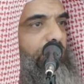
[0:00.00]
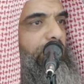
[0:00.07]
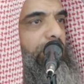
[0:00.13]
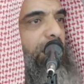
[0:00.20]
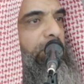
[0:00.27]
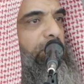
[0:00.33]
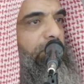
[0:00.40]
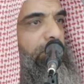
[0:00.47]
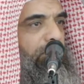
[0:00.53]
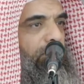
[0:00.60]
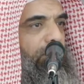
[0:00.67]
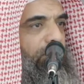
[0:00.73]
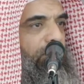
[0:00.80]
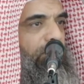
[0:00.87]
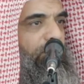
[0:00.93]
to
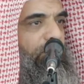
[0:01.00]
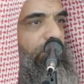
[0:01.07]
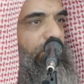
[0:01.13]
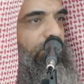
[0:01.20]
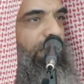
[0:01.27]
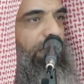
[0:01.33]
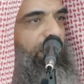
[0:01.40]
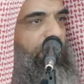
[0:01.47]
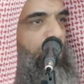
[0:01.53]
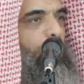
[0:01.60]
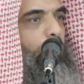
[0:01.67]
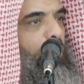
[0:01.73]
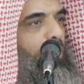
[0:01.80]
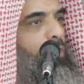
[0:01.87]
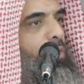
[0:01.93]
them a
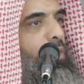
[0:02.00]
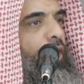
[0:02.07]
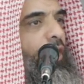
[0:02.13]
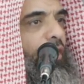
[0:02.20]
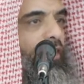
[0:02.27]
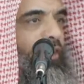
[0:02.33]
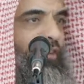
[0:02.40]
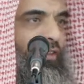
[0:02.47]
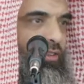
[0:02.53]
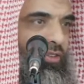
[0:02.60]
noble word.